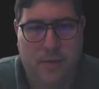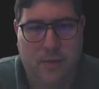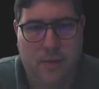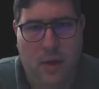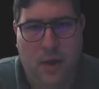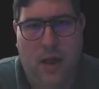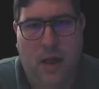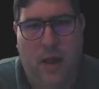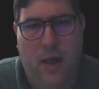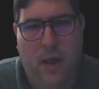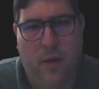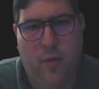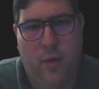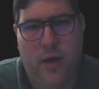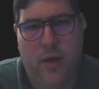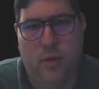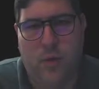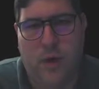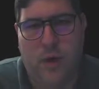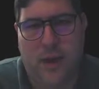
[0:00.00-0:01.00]
when
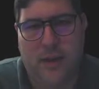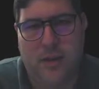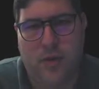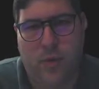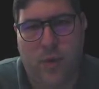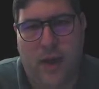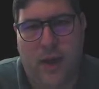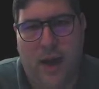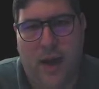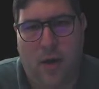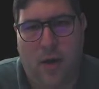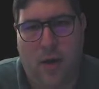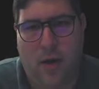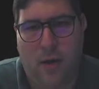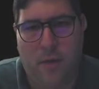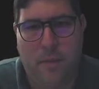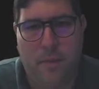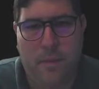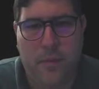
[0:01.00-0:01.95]
you run into an error.